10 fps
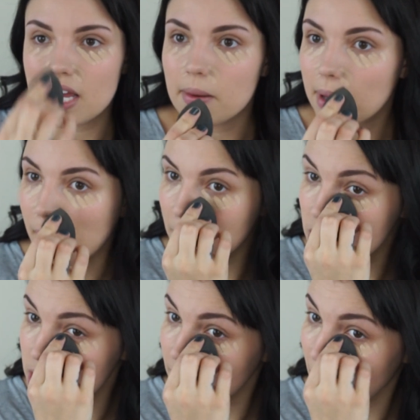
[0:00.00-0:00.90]
Tape, and I
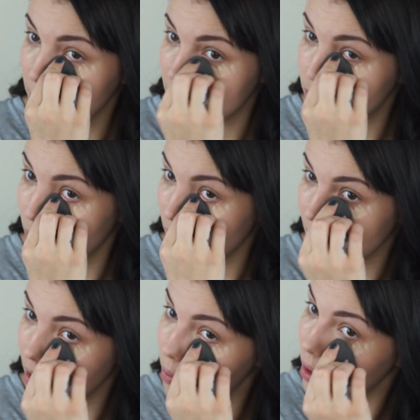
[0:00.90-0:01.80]
mentioned that before
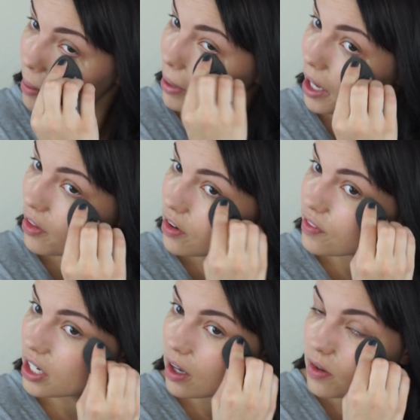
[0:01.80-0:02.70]
in one of my other
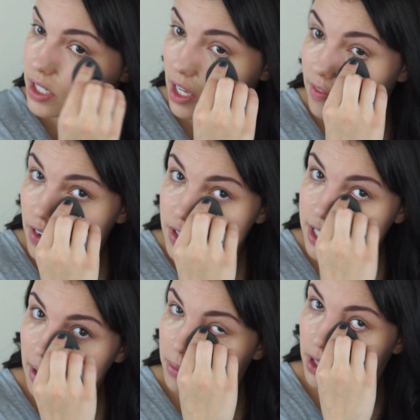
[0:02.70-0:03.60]
videos, and for
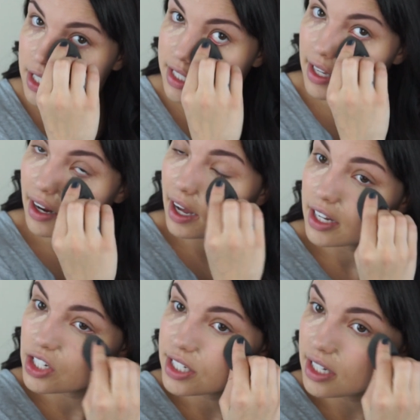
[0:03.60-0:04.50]
some reason, I
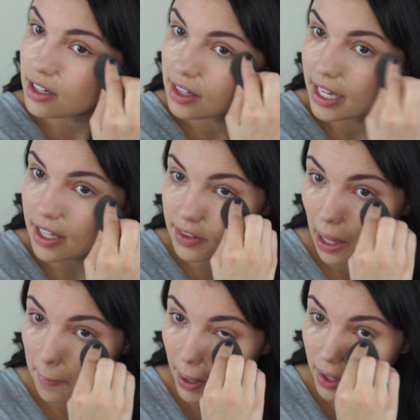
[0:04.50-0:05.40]
just didn't like it
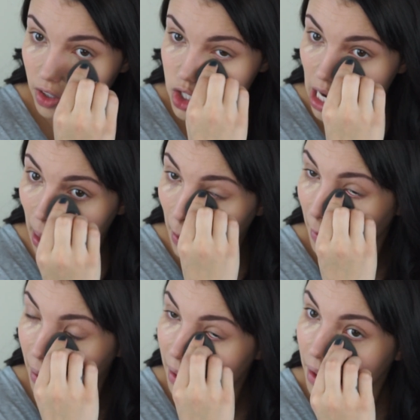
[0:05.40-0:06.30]
that much.
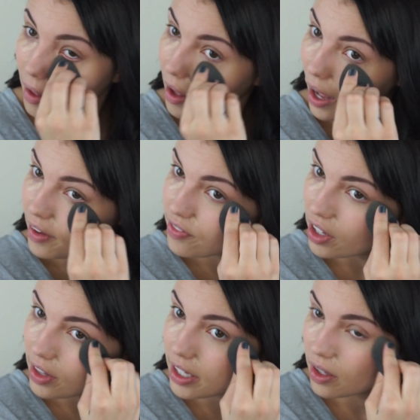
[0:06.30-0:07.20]
I
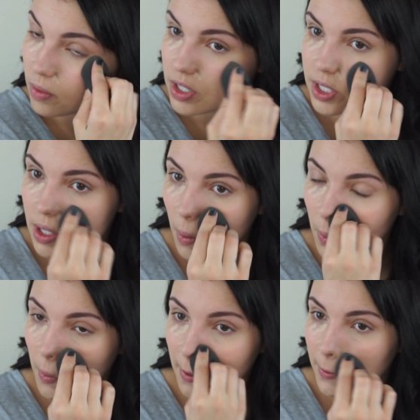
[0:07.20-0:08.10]
felt like it was
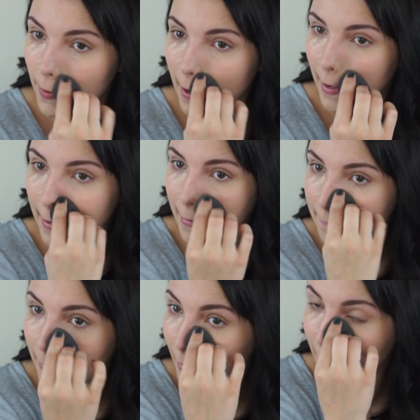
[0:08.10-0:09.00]
so
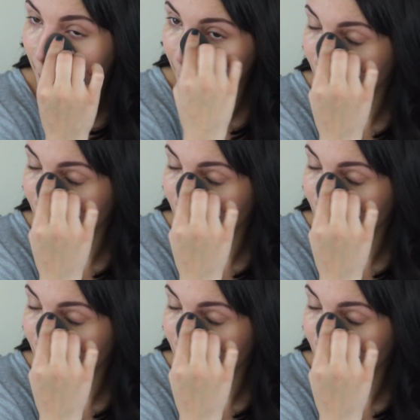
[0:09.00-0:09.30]
drying, but